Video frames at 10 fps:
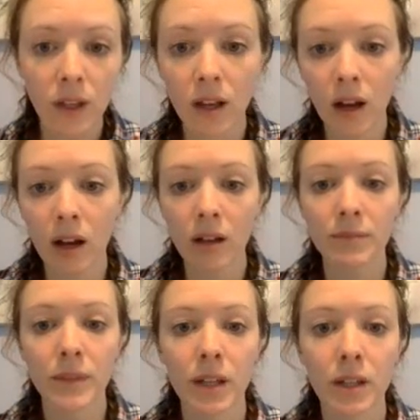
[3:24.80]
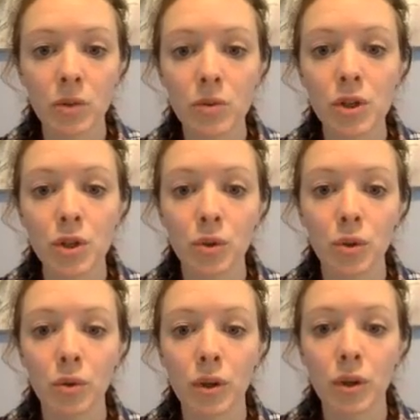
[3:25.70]
they used
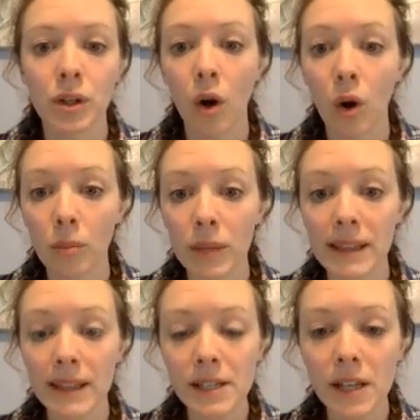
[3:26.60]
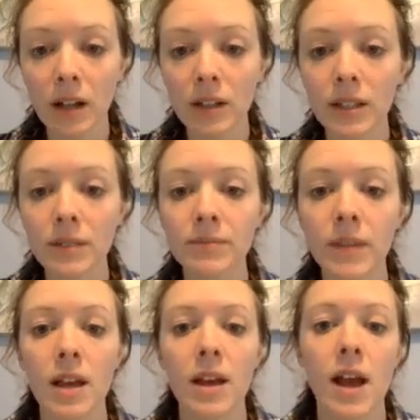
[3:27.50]
to all be this color,
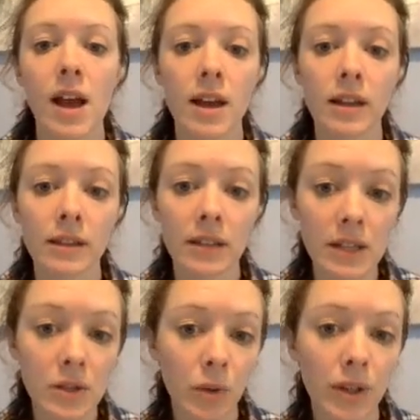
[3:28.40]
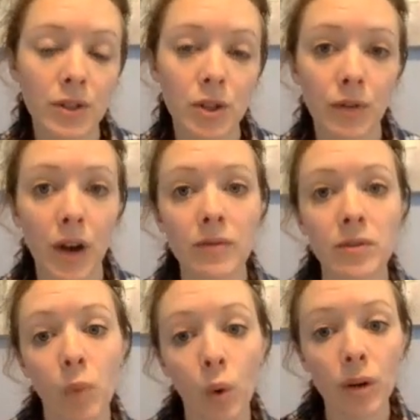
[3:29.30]
and these ones survived
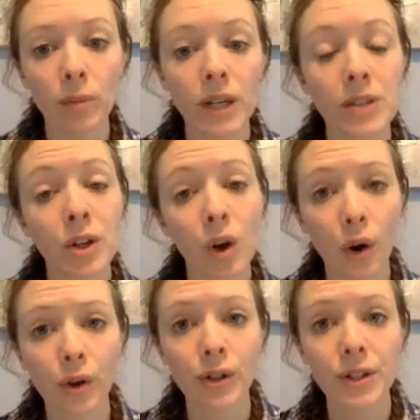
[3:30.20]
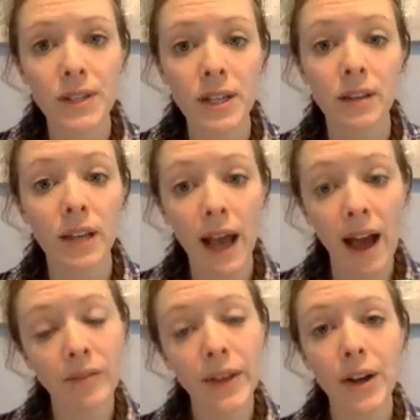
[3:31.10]
more because they're harder to see. They
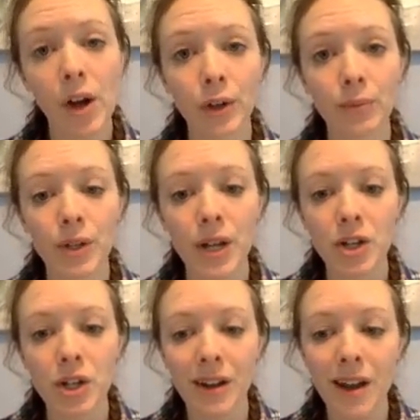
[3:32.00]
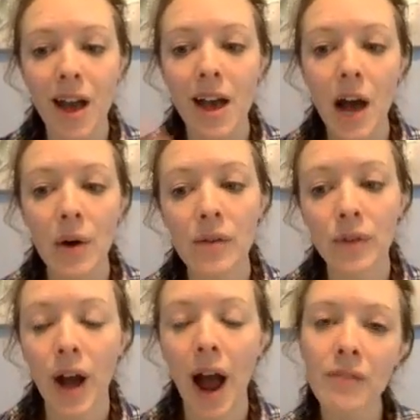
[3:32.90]
have that color protection.
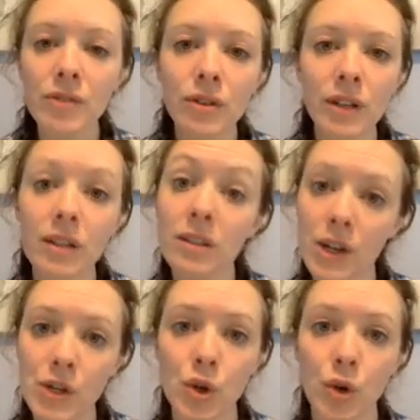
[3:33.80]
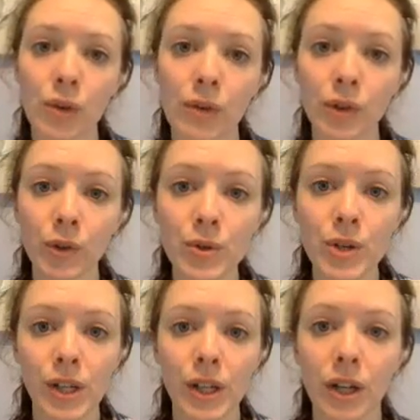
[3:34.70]
However, after the Industrial
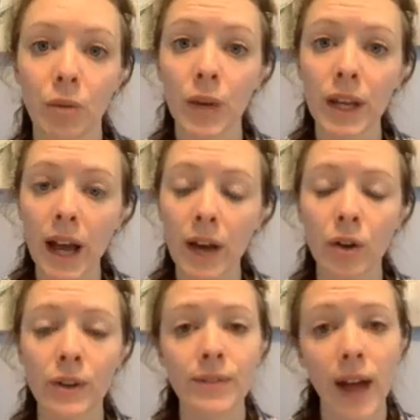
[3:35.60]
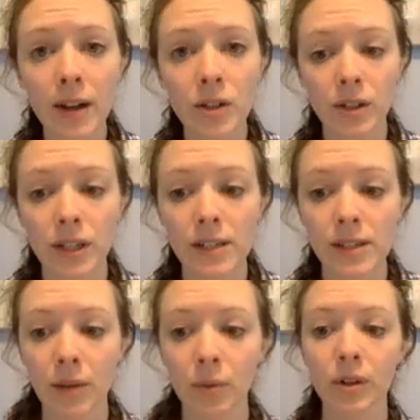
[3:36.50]
Revolution and we had all the factories
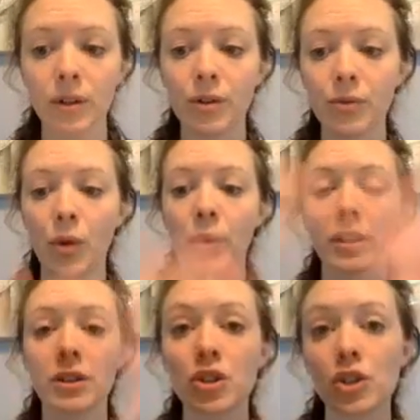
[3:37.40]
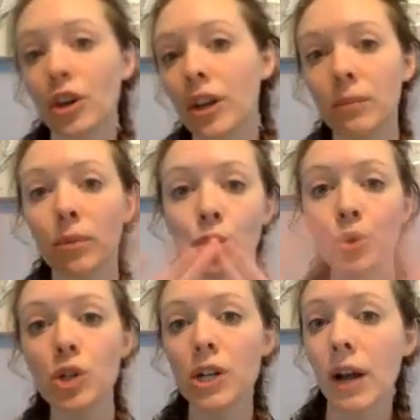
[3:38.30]
that were throwing the soot and
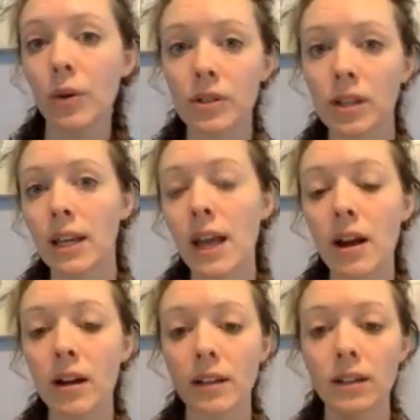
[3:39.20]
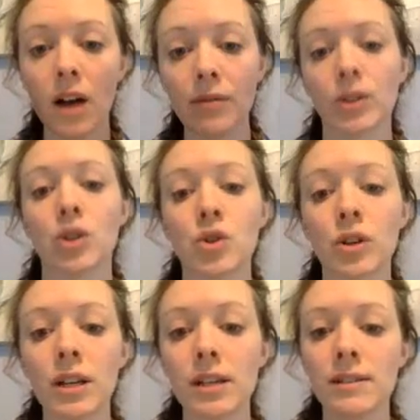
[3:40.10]
pollution out into the air that covered the
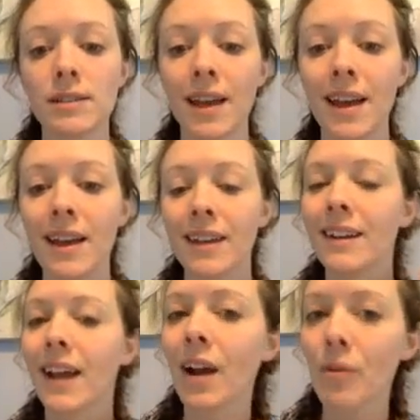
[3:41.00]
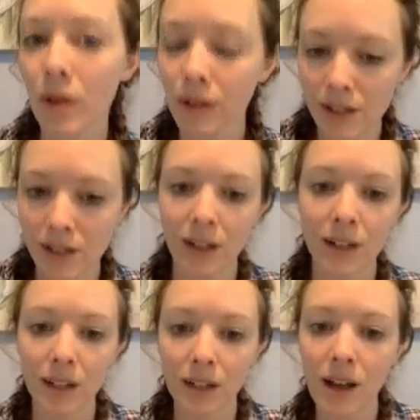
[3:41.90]
trees, now all of a
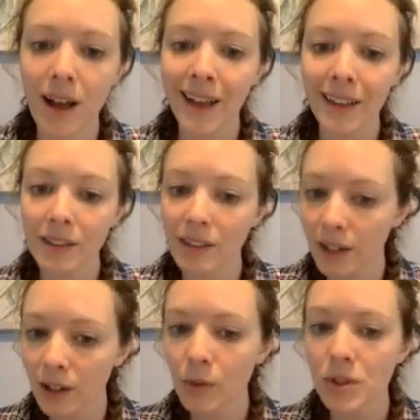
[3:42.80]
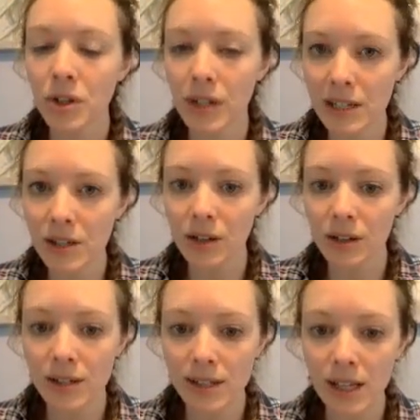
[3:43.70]
sudden the lighter ones are easier
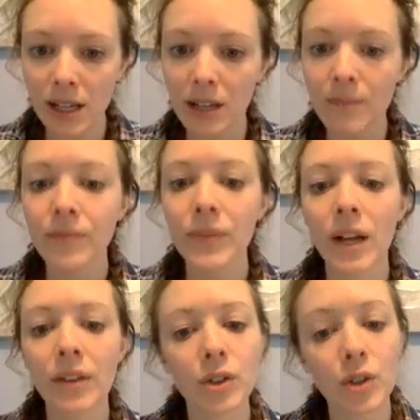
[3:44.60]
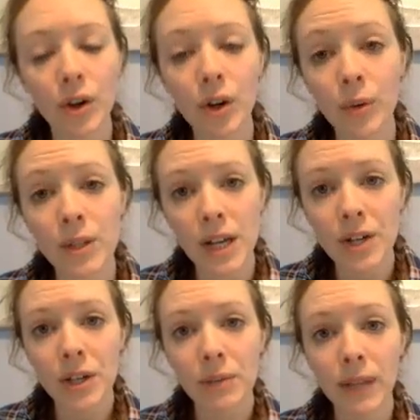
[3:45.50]
to see and the darker ones
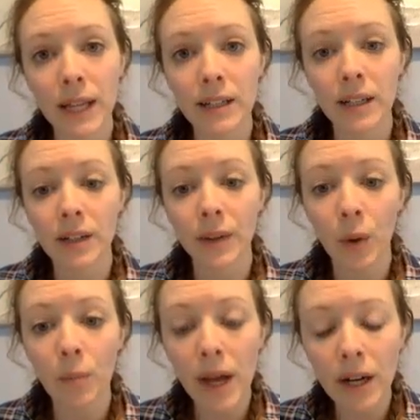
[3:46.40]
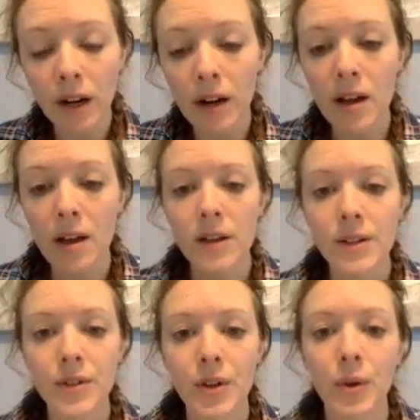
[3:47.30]
actually blend in a little better.
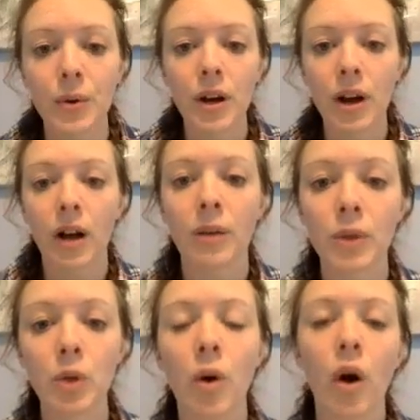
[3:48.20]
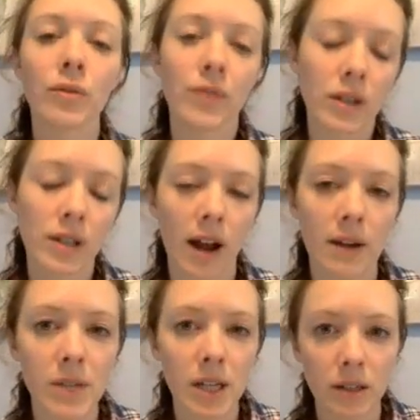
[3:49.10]
So you
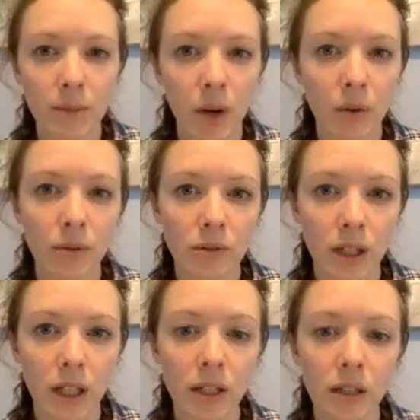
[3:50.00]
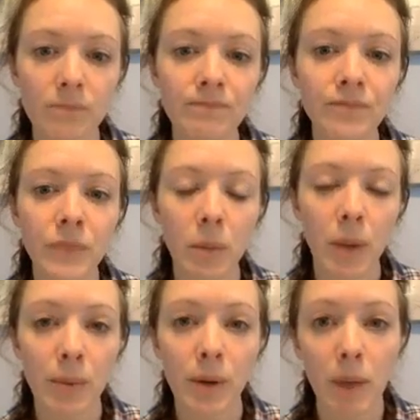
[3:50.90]
oftentimes hear about the
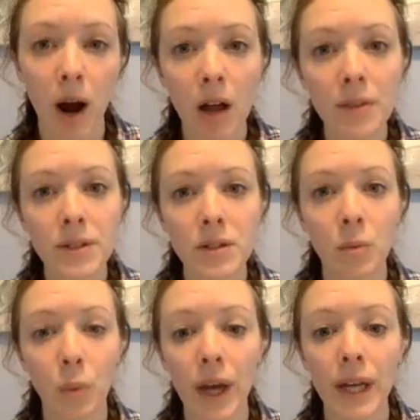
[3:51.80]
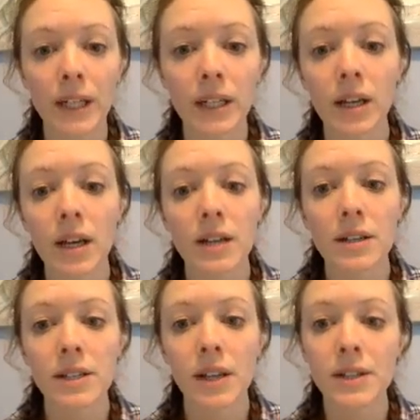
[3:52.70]
peppered moths when
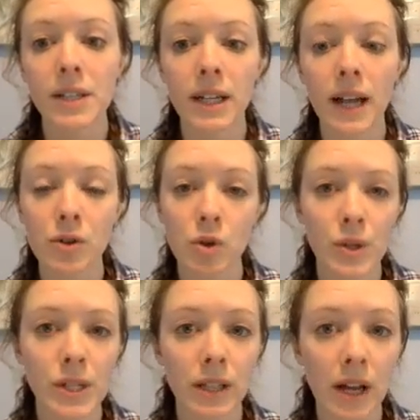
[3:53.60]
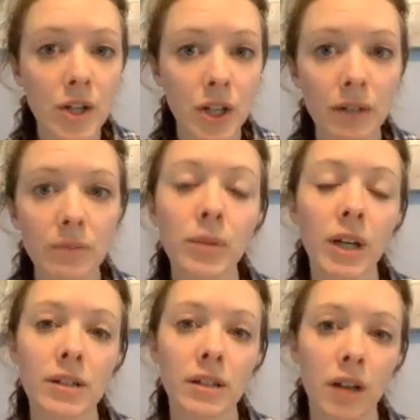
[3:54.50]
discussing natural selection
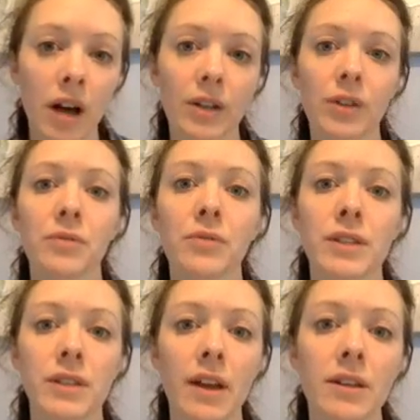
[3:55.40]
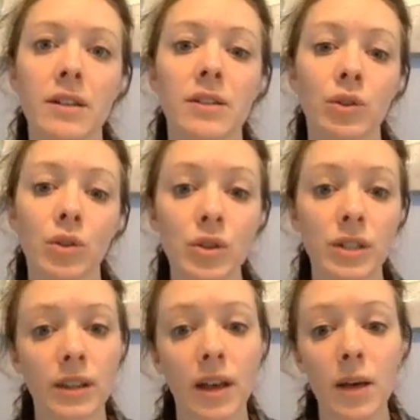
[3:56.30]
because a lot of scientists looked
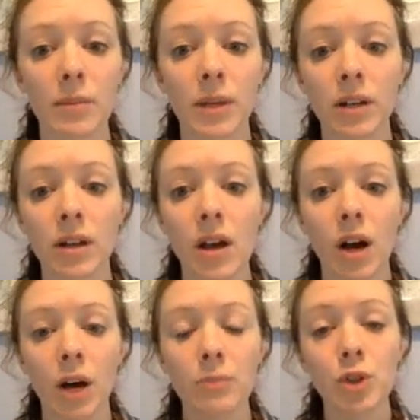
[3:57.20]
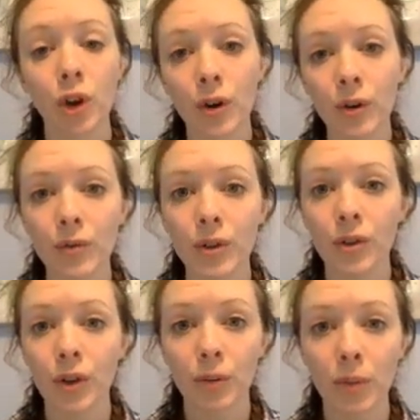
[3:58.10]
at them and observed
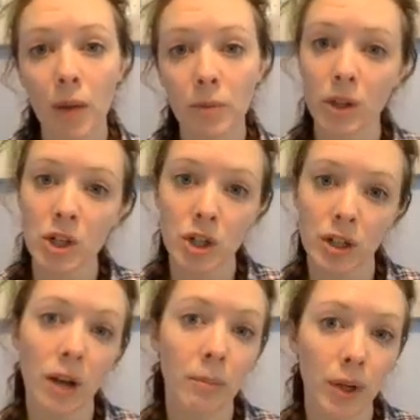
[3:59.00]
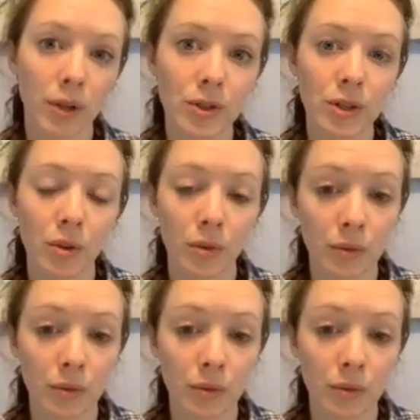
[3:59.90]
their population numbers through